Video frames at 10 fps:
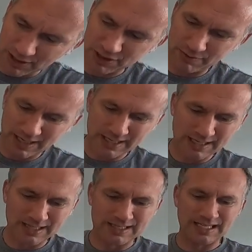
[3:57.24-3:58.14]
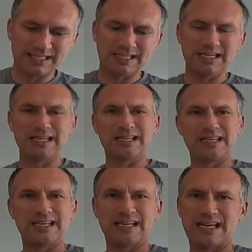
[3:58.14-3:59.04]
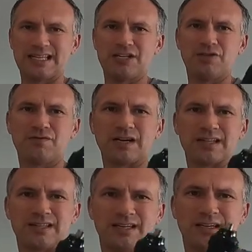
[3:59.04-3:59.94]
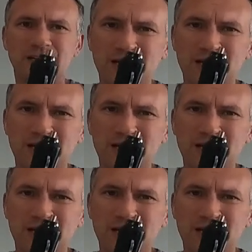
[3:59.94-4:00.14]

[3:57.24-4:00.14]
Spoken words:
Plugs it right into the DC, and then you've got the